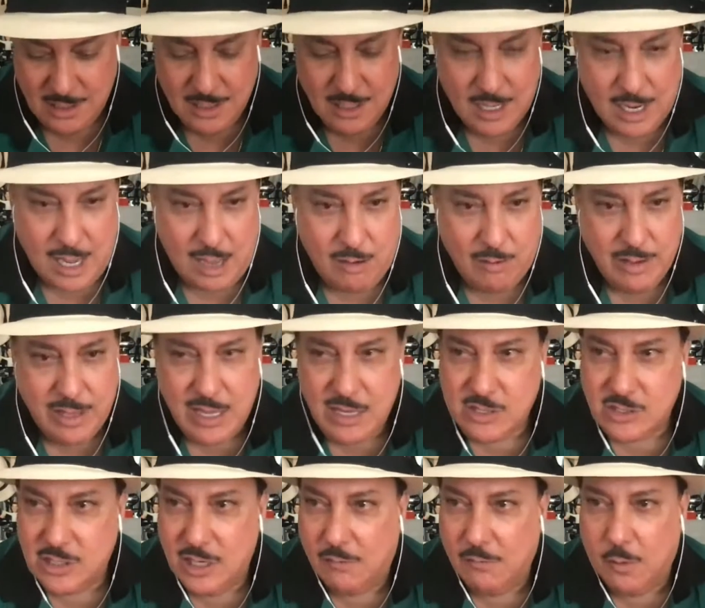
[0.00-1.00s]
how
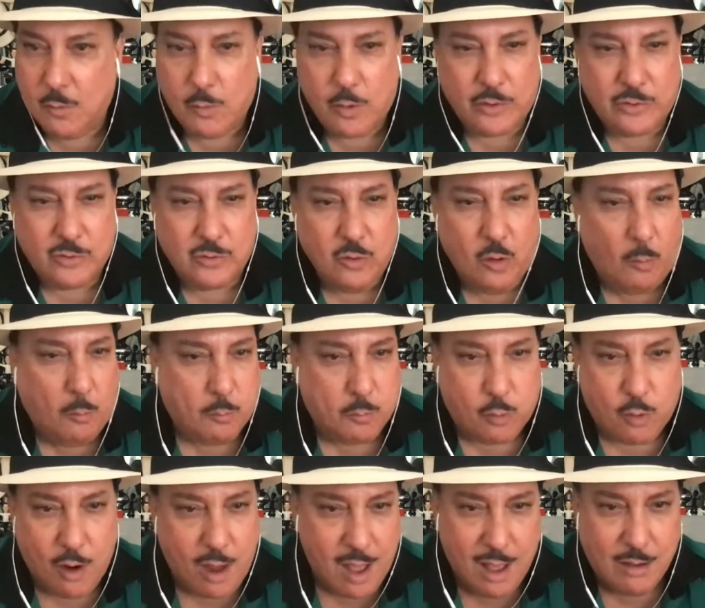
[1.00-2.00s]
each of them were so
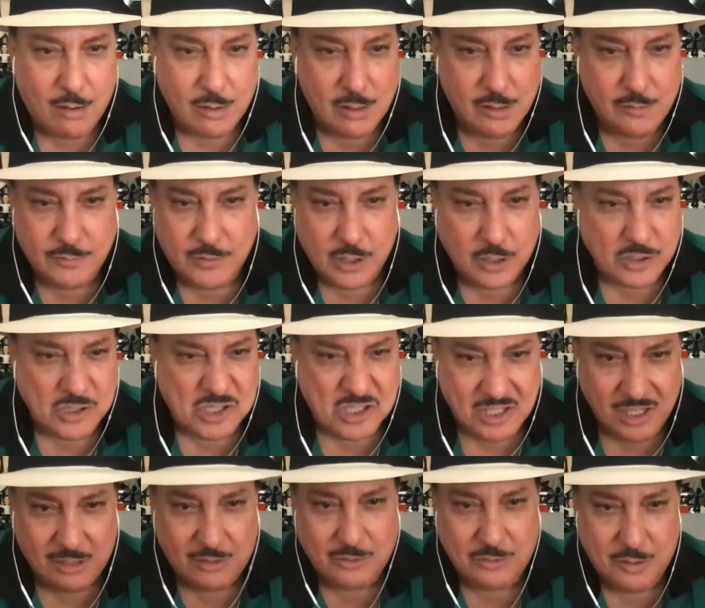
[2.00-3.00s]
proud of their
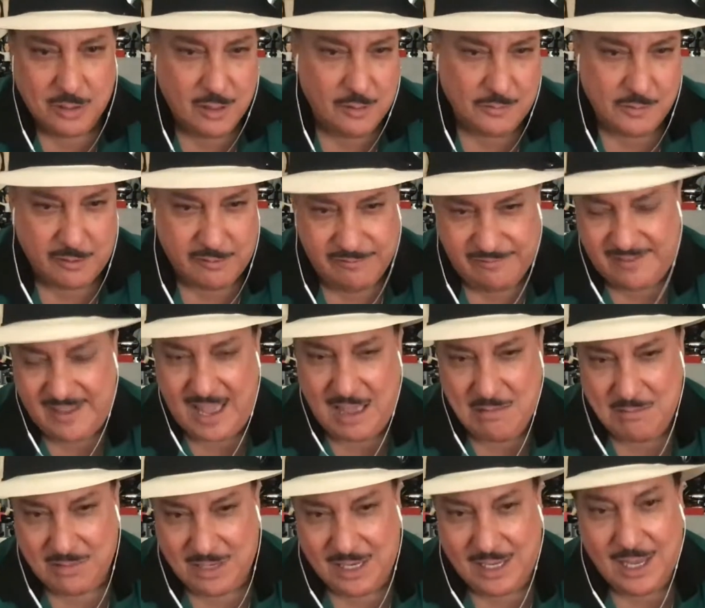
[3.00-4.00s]
children, of their
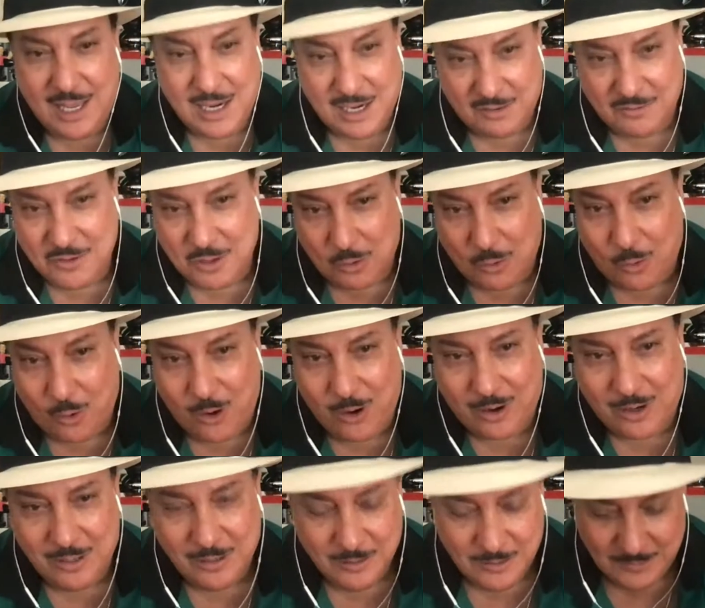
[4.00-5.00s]
family, and of their work.